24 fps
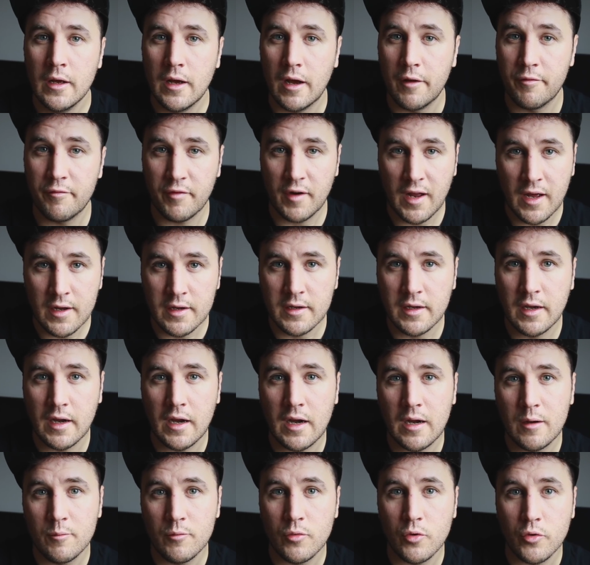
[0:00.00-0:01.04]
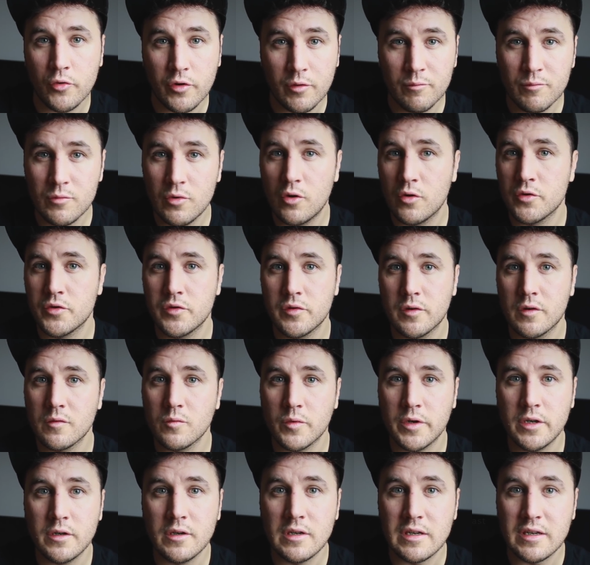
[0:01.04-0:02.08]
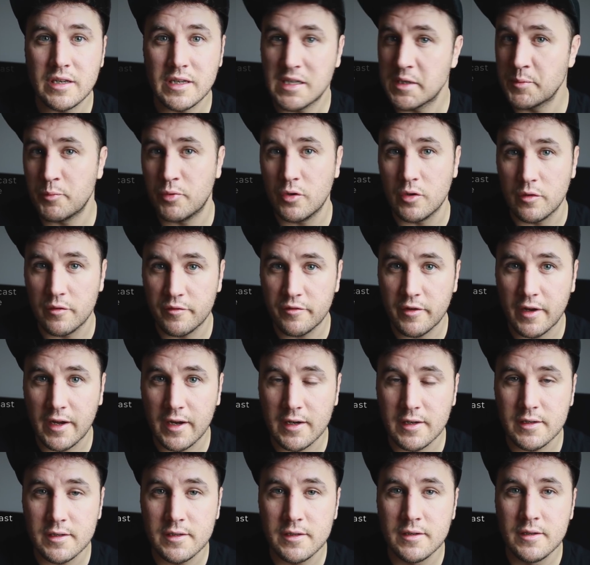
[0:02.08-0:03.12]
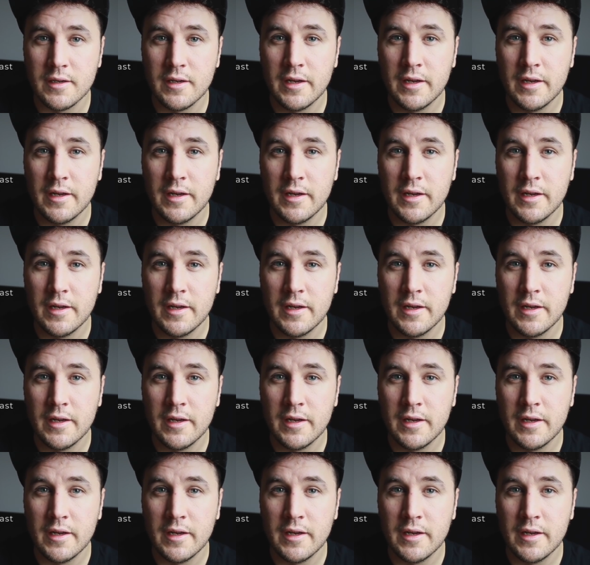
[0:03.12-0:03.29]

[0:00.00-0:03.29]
a flat calm or a moderate wind is perfect.